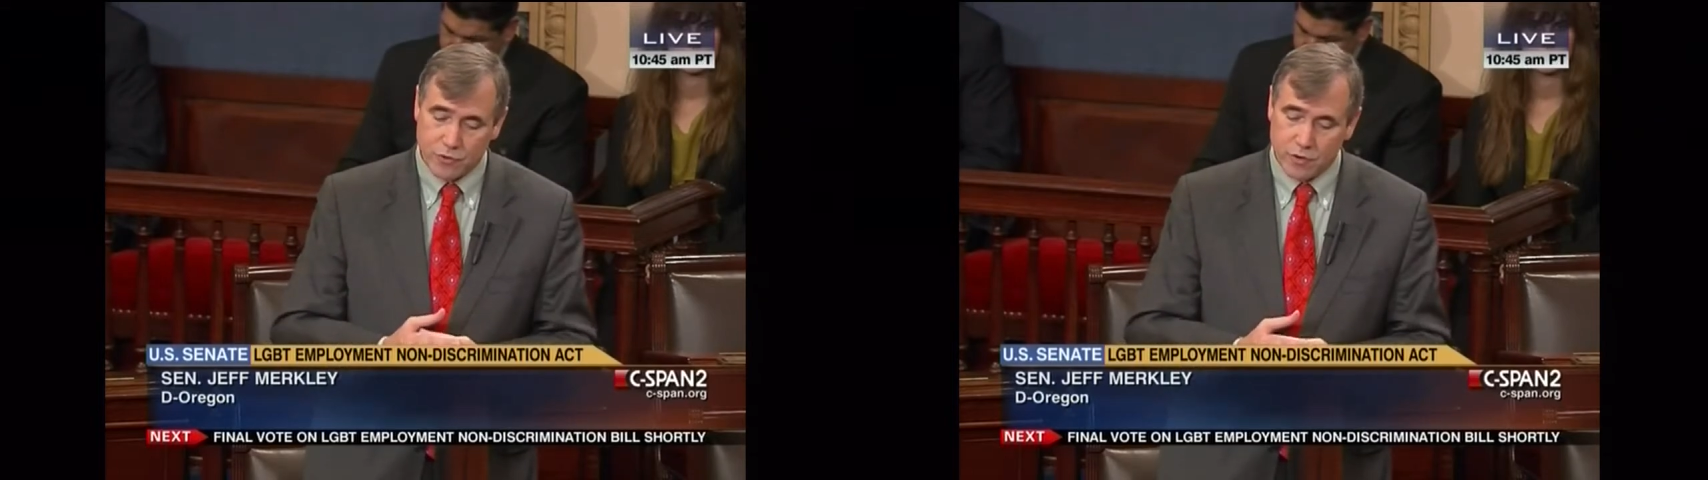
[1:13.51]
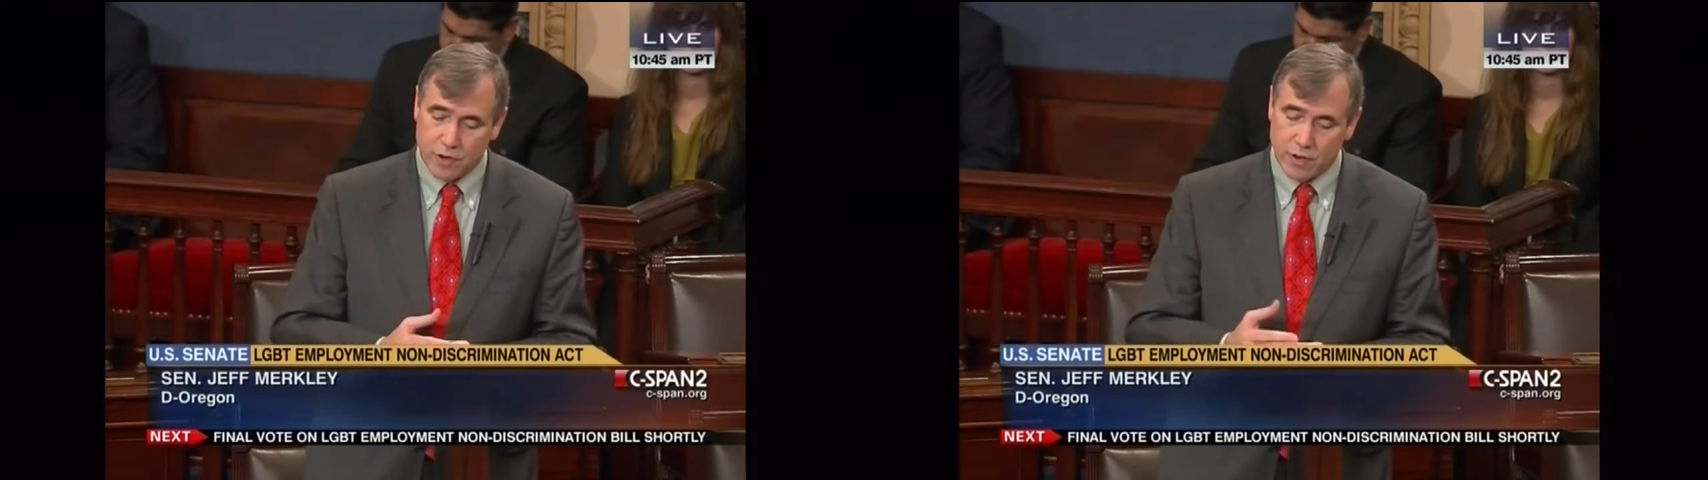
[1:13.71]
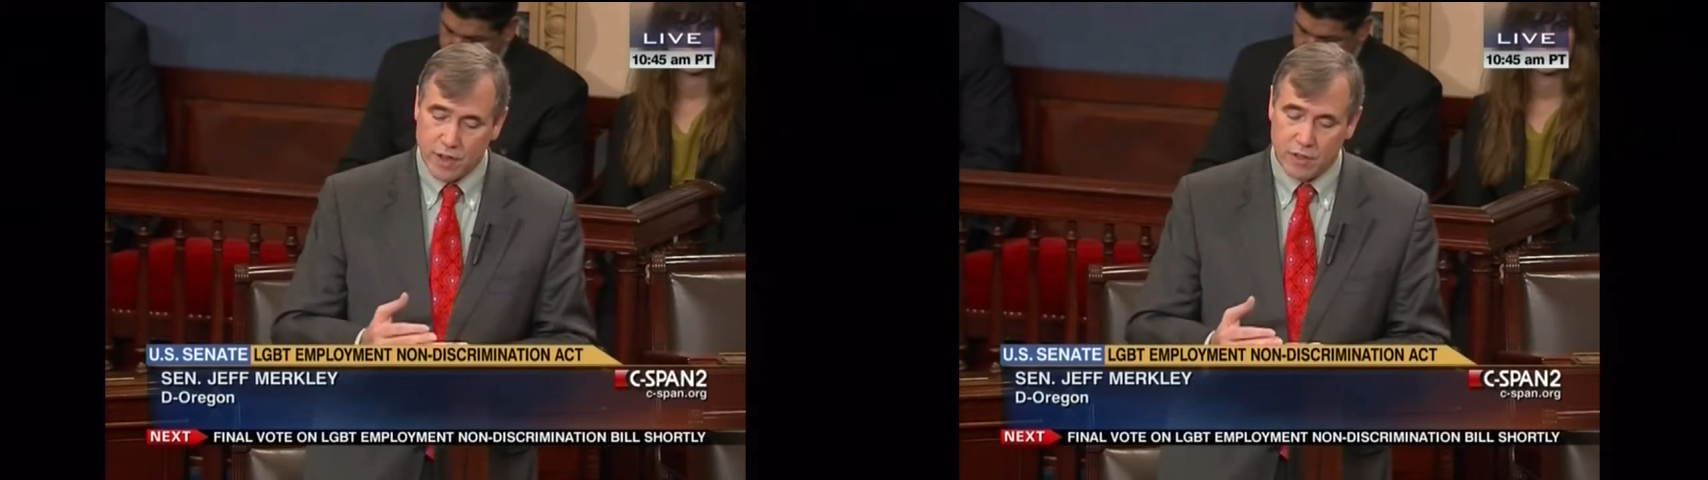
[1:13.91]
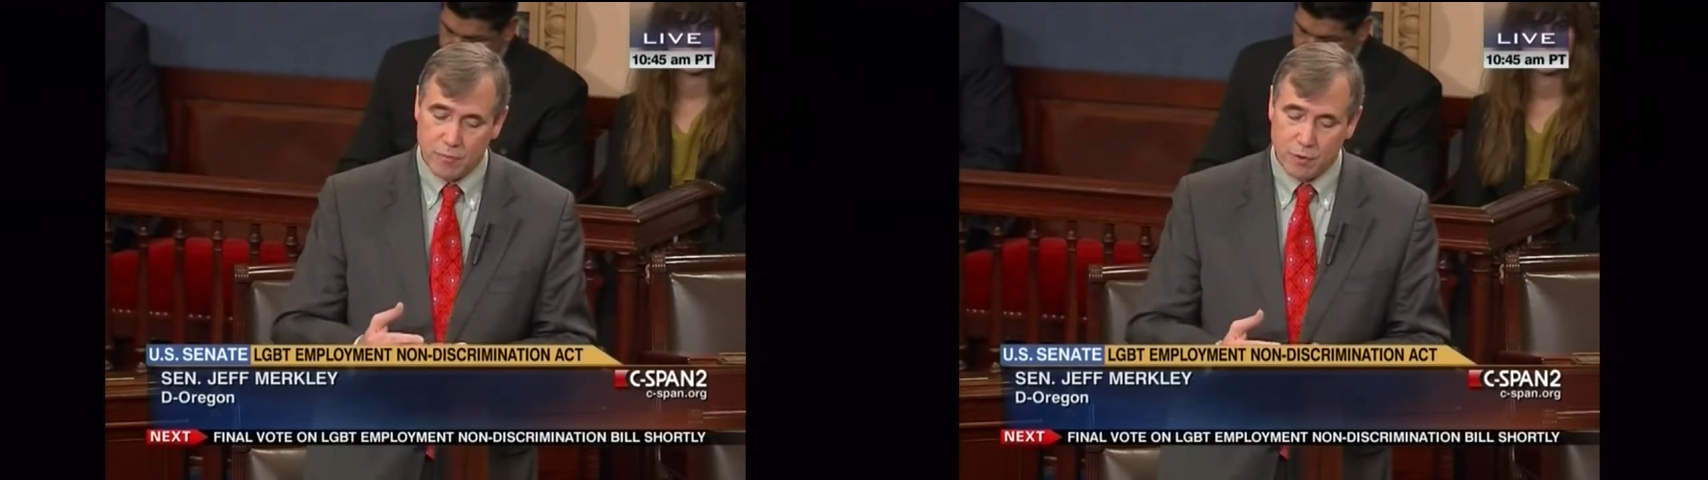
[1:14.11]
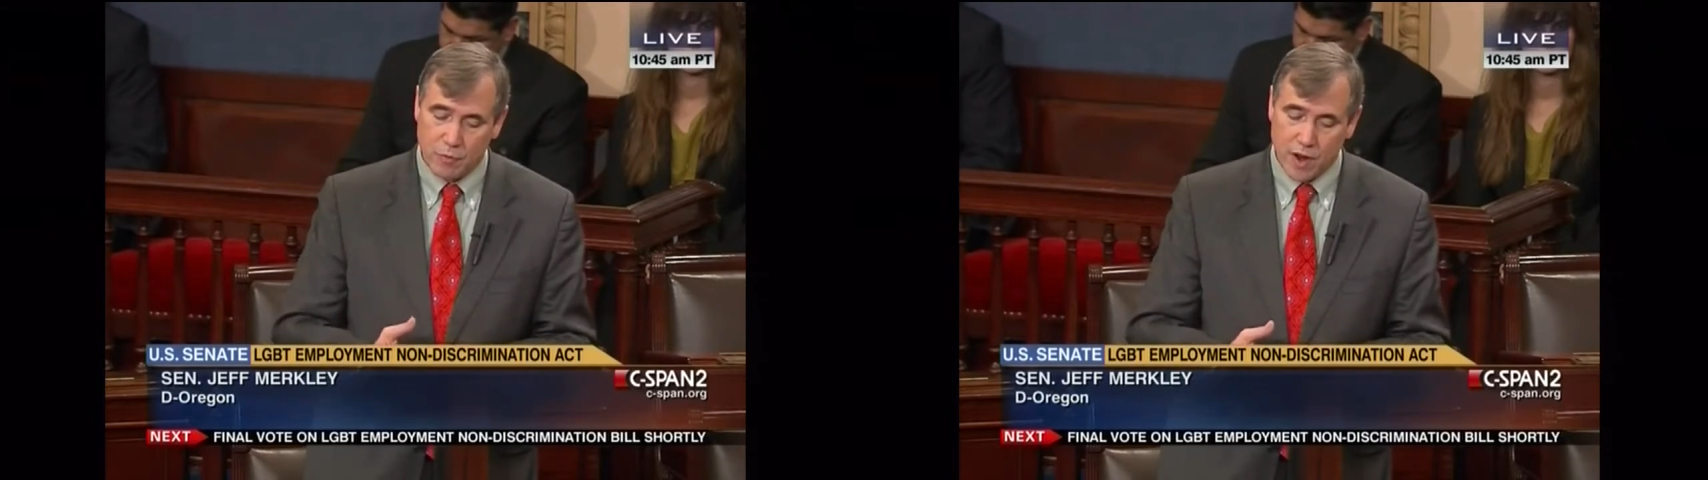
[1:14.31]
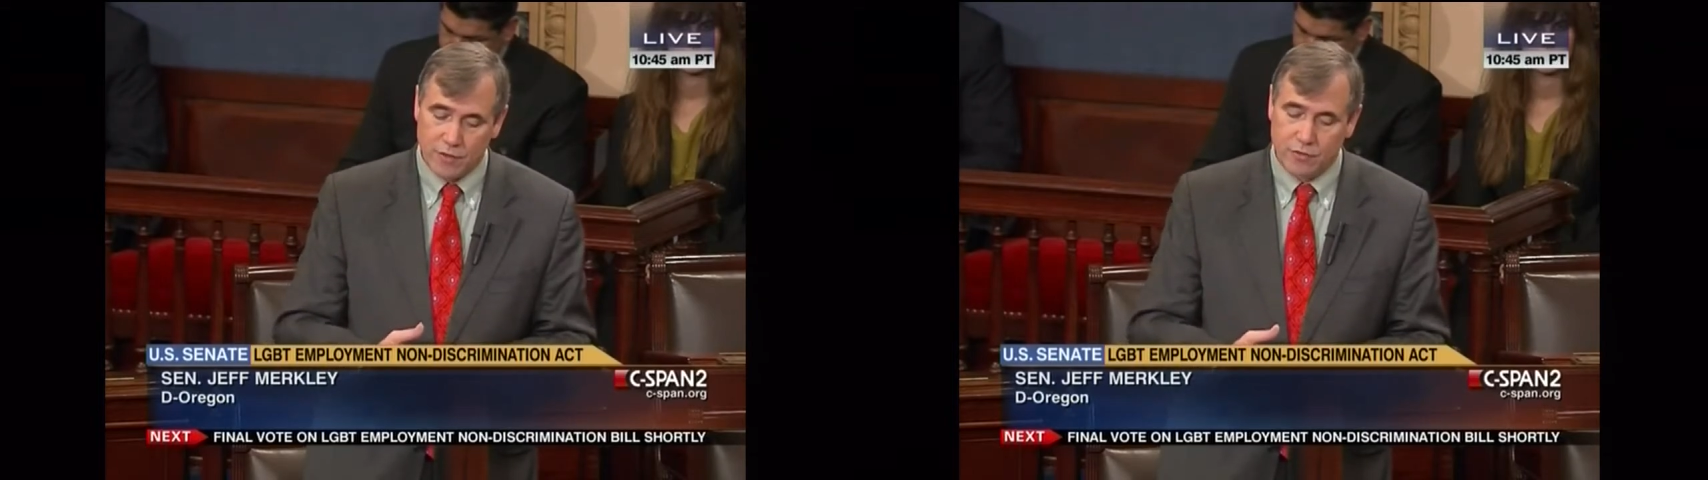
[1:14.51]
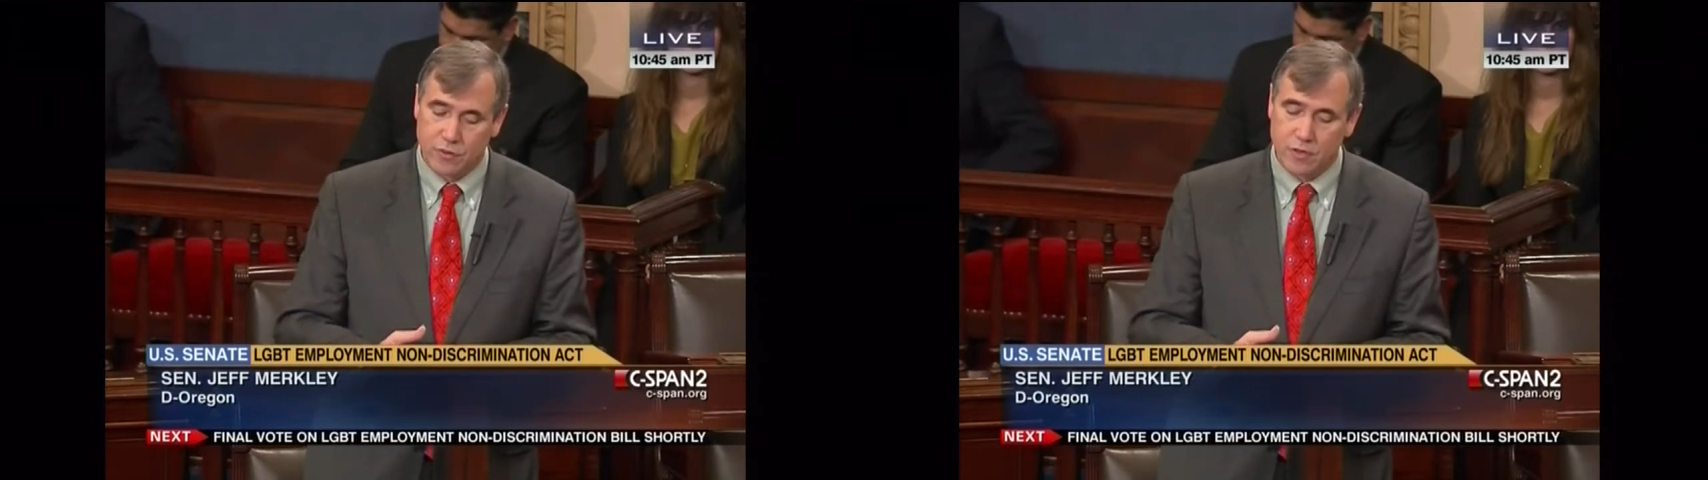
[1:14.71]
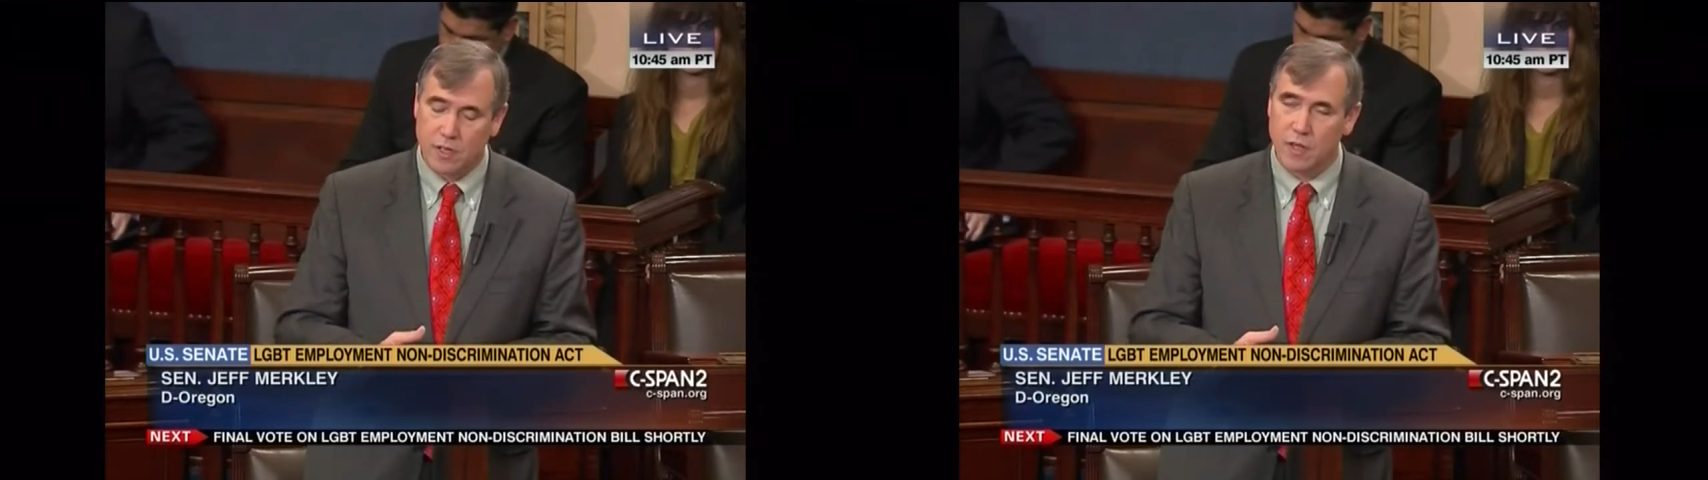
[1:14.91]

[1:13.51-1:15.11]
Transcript: certain unalienable rights,